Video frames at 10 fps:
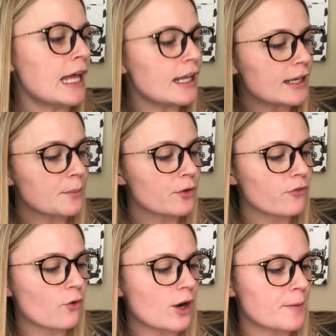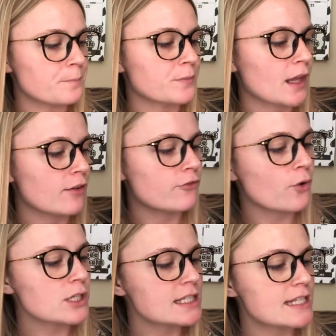Number 4,
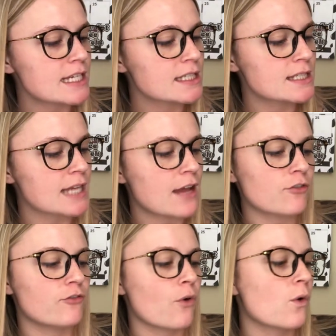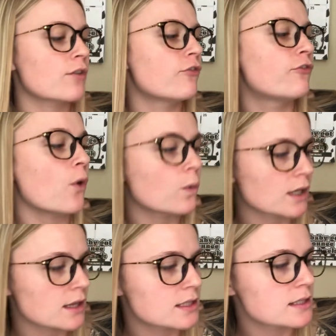4/6 and
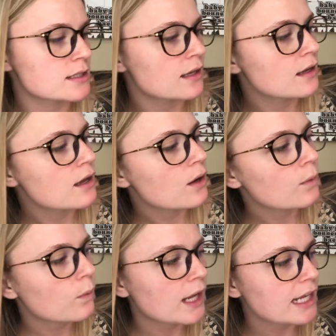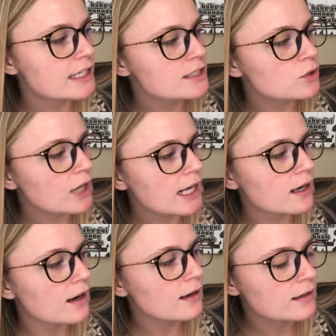4/4. What is
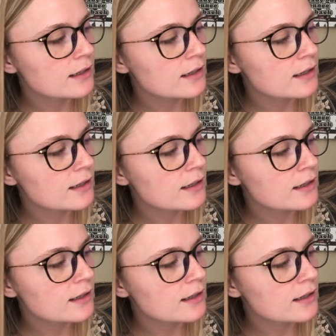greater?